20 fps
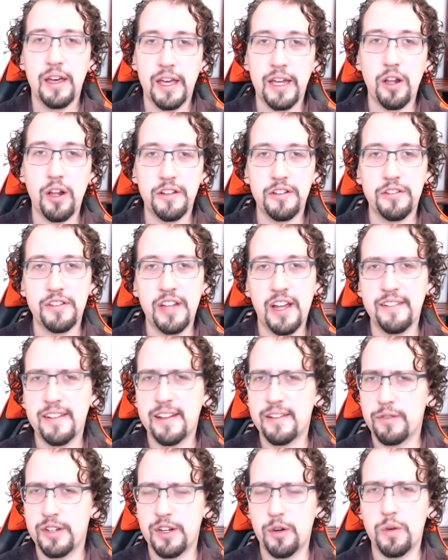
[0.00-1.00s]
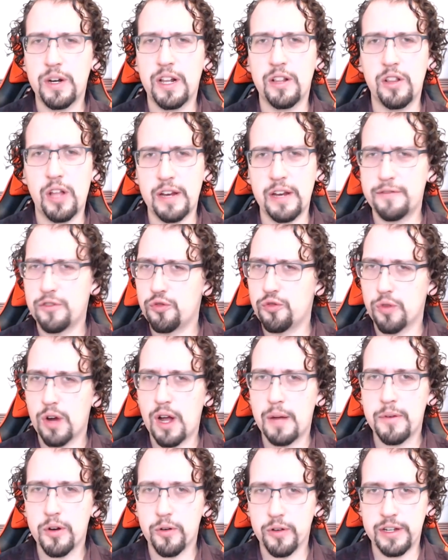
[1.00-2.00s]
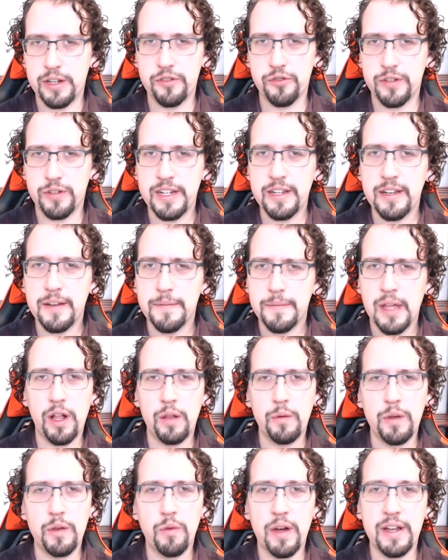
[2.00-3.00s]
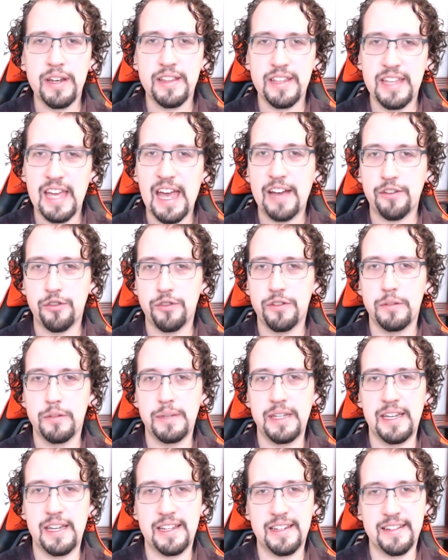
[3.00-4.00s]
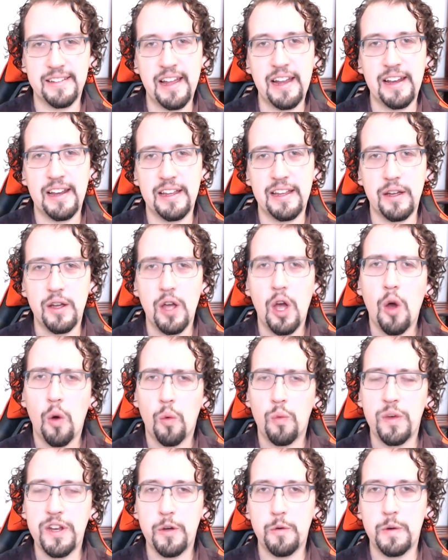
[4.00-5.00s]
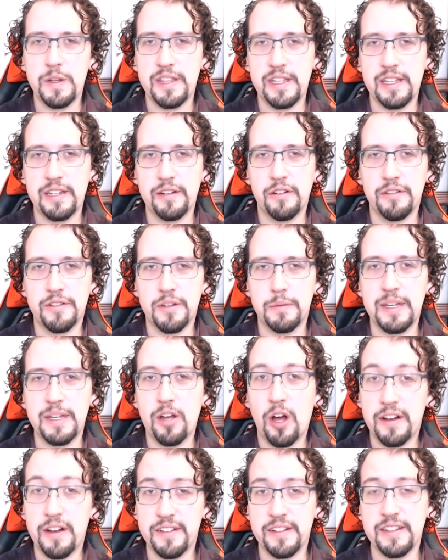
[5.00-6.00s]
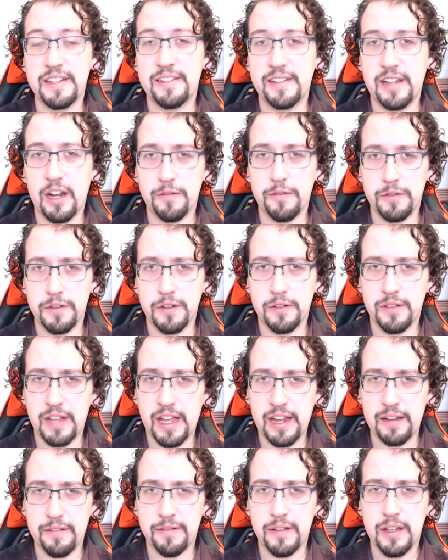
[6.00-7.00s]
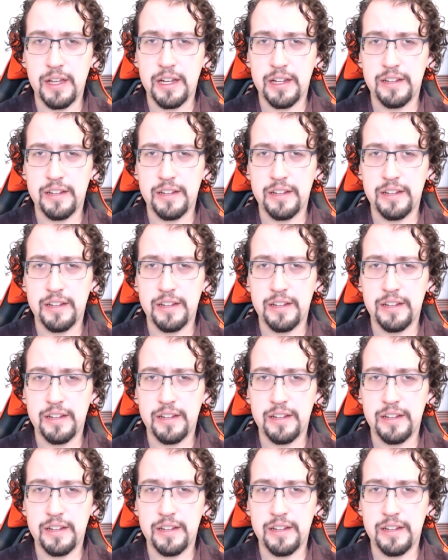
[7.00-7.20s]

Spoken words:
It also tells us we don't want a lot of drama or intrigue. While we want the action to be exciting, we don't want the heroes to be constantly scared for their life.